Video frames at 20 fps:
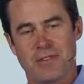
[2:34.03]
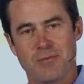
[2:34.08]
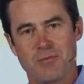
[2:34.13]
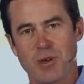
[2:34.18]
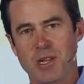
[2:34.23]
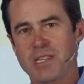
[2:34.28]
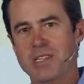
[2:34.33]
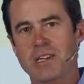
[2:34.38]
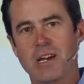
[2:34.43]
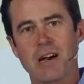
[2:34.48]

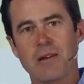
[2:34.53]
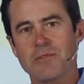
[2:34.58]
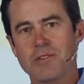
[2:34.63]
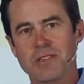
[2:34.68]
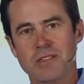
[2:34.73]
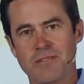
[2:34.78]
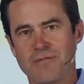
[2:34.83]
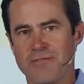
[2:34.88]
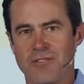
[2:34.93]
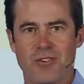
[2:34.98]
But it's
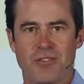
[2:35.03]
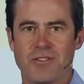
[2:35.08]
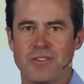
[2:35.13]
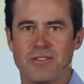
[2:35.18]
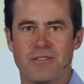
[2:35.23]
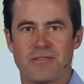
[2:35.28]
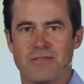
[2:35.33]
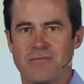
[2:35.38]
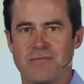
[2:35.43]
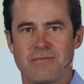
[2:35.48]
obviously
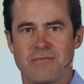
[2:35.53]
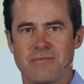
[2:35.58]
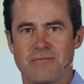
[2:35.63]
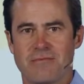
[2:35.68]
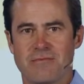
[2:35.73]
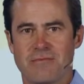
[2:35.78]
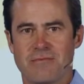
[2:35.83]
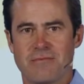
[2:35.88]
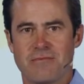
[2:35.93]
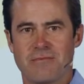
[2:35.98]
false.
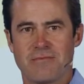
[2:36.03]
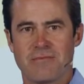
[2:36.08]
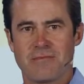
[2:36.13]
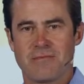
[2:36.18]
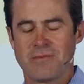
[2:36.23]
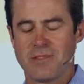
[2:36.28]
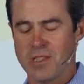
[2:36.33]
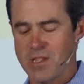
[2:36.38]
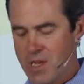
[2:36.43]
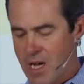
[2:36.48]

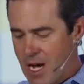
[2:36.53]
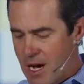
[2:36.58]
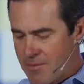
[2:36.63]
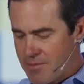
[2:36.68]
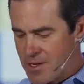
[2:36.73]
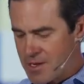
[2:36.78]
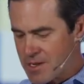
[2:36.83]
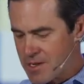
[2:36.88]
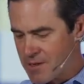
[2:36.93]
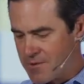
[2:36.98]
It's
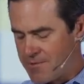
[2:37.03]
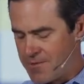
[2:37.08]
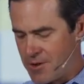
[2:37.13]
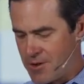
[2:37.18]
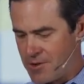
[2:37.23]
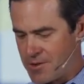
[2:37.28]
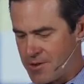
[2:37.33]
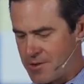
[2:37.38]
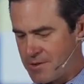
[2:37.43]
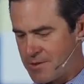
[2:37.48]
obviously
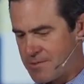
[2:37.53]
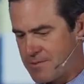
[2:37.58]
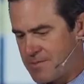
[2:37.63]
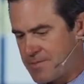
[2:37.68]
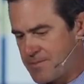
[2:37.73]
false.